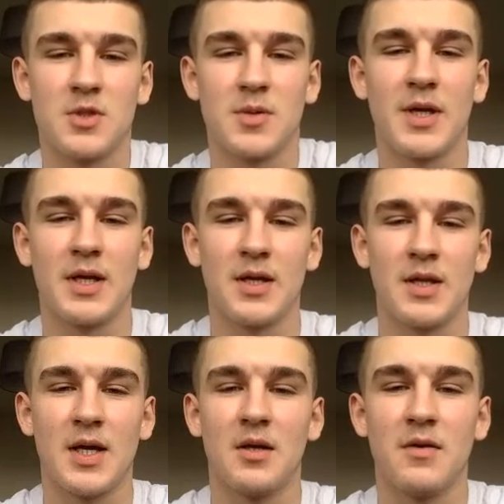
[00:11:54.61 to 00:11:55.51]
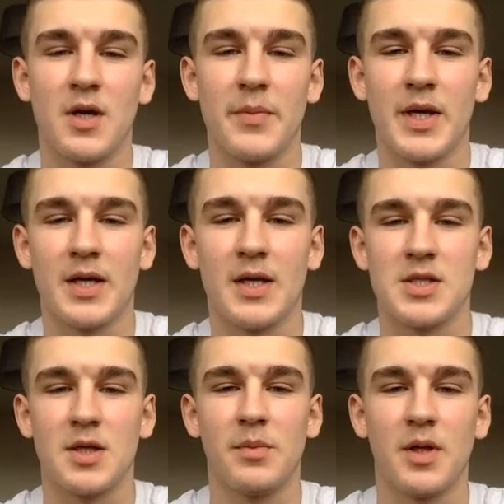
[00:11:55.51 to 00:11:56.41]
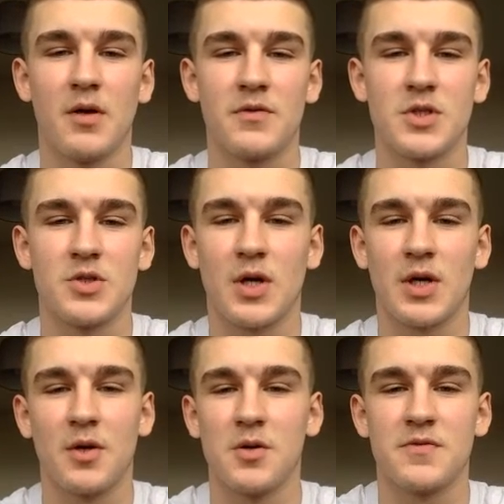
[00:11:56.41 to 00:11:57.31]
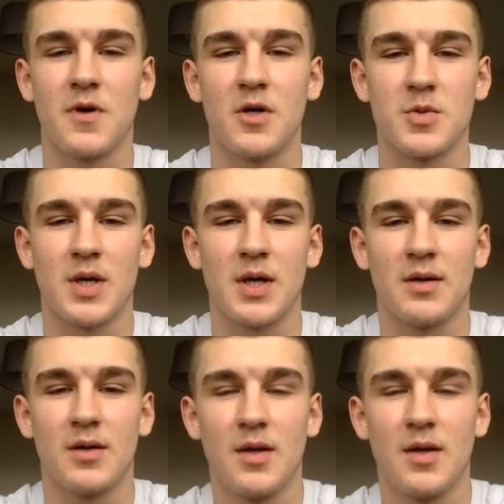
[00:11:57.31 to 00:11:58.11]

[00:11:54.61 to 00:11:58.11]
making at the end of the year, making it to the playoffs and trying to go as far as we can.